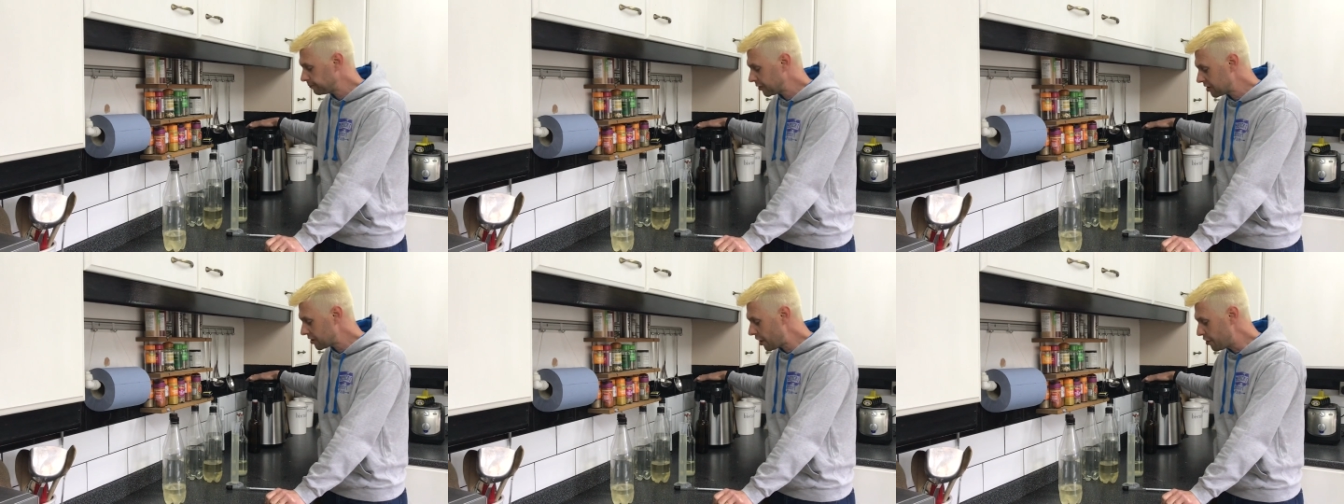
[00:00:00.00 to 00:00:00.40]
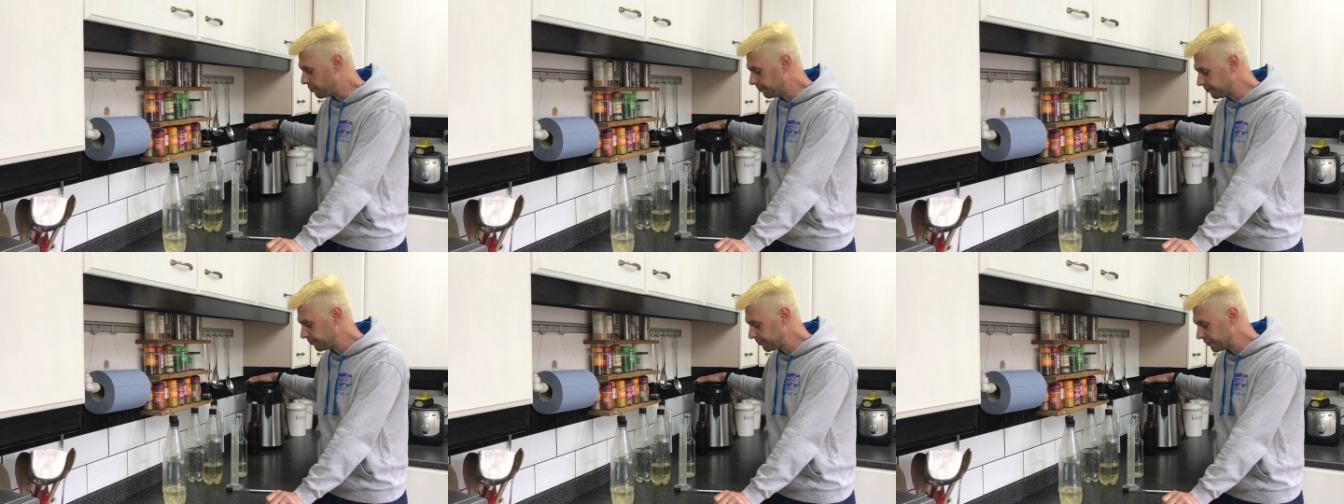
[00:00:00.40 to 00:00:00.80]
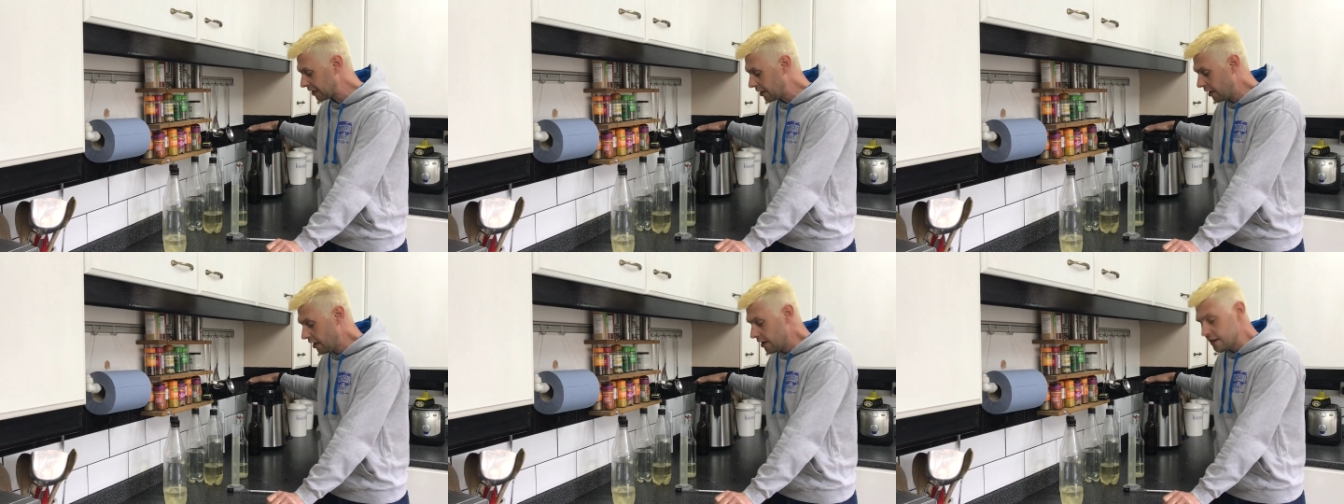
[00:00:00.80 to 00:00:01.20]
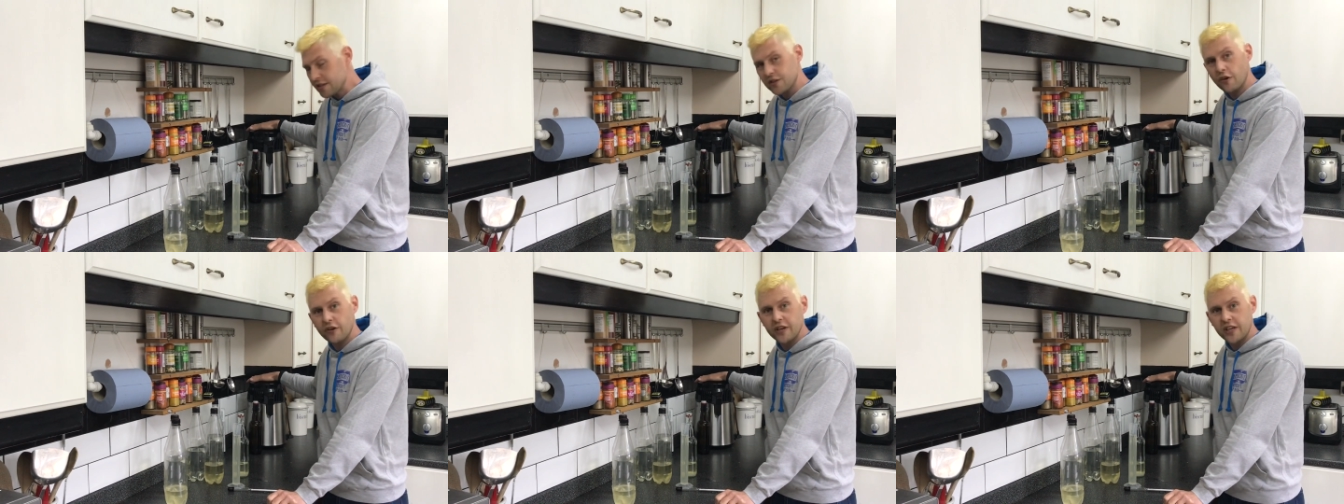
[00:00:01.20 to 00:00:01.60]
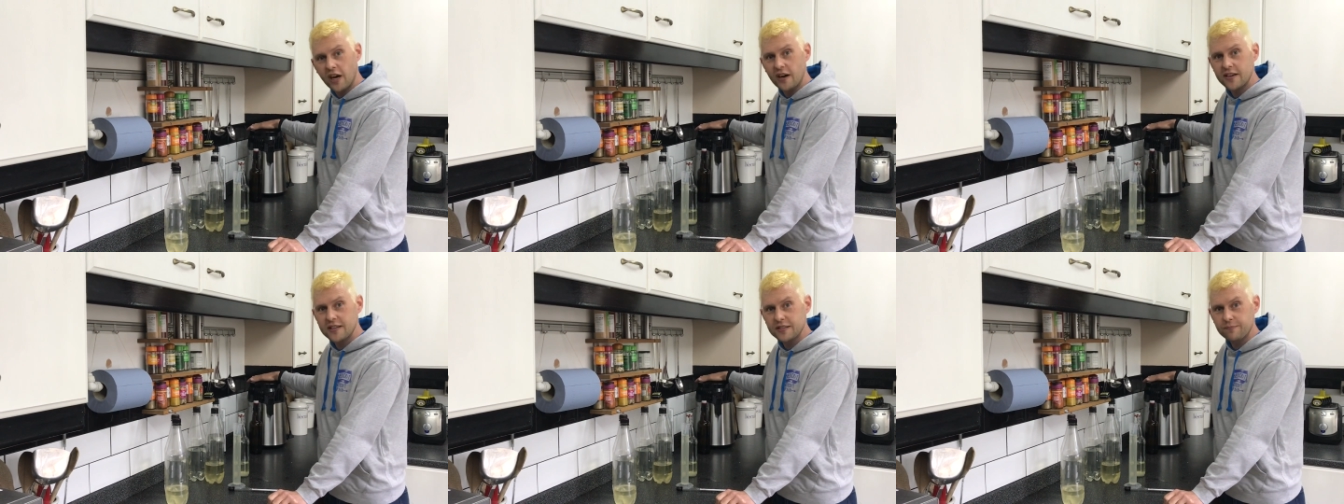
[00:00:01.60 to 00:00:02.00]
So, sorry
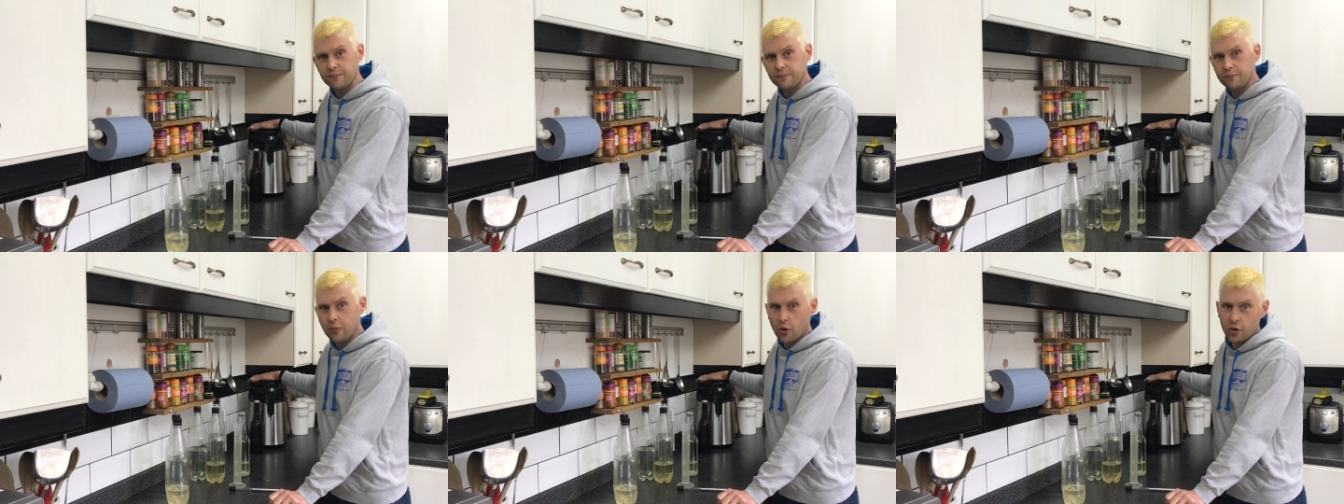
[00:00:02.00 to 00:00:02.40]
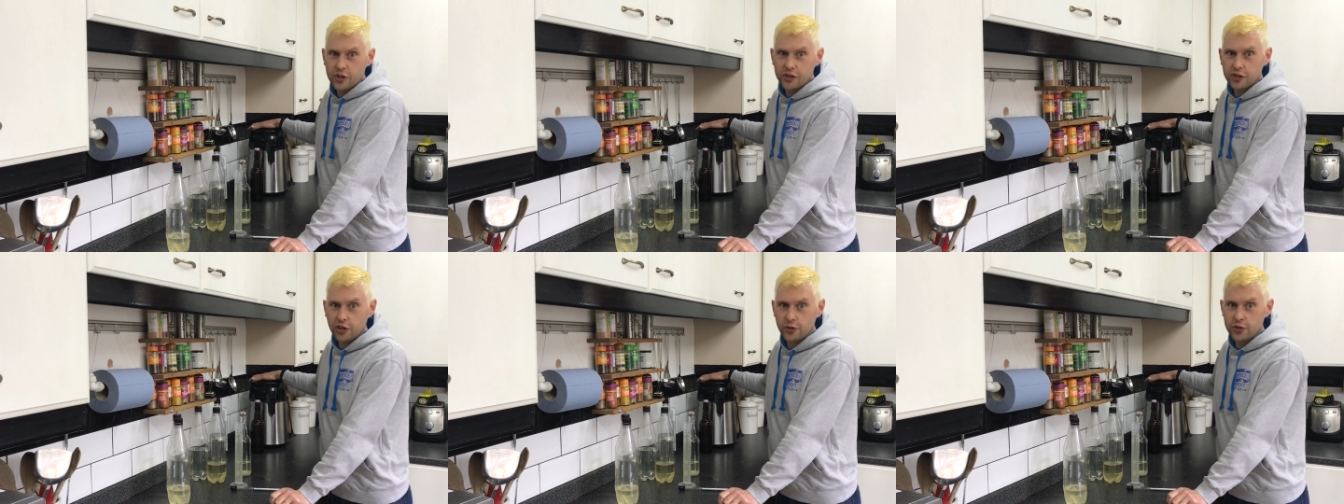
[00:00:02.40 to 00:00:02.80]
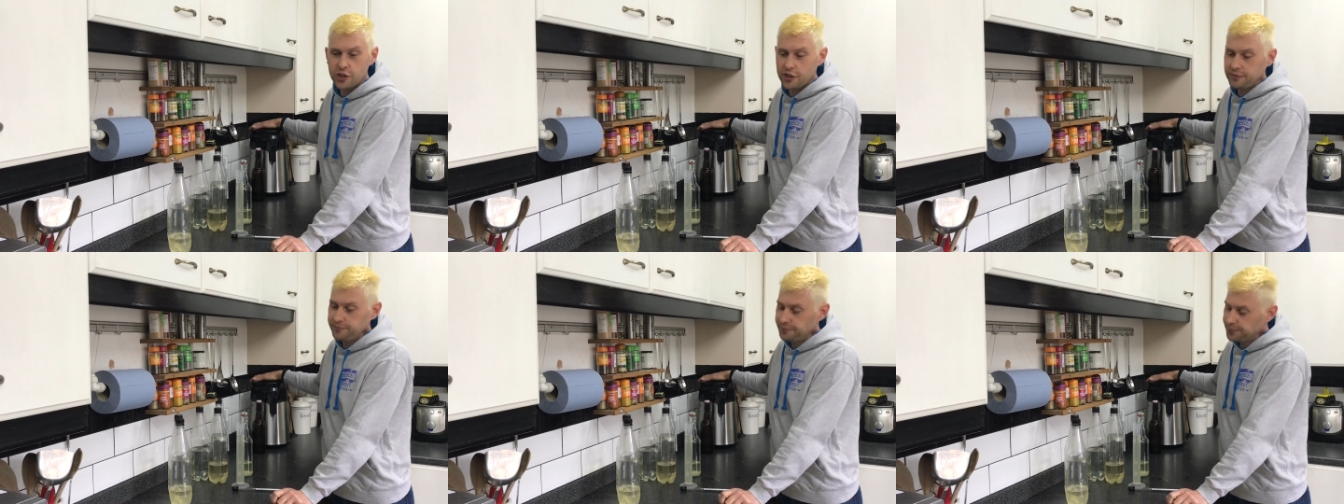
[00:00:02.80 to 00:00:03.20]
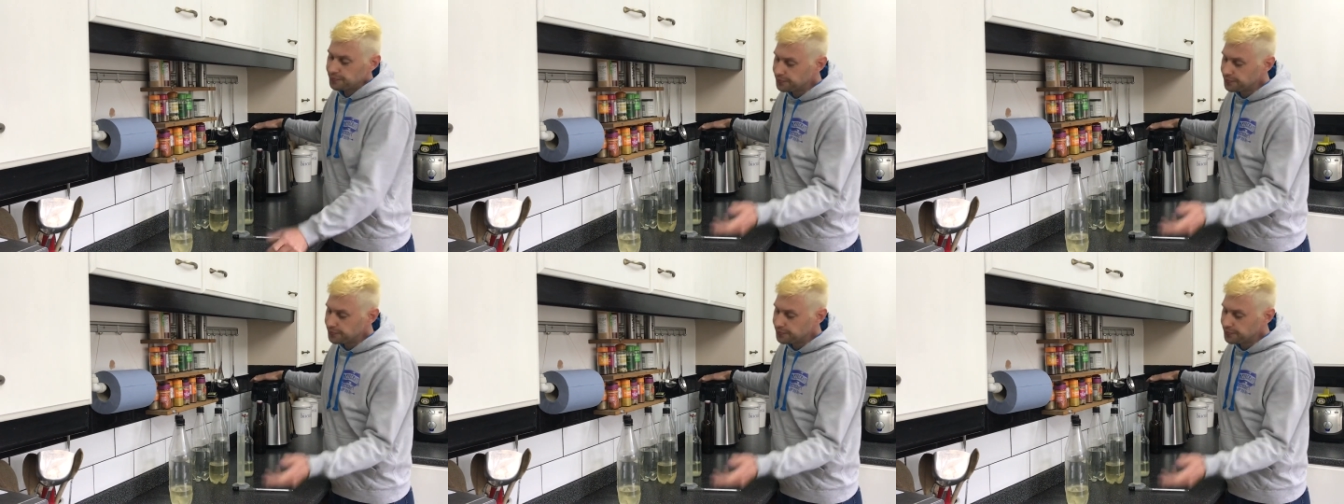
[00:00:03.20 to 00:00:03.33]
guys, poor conclusion,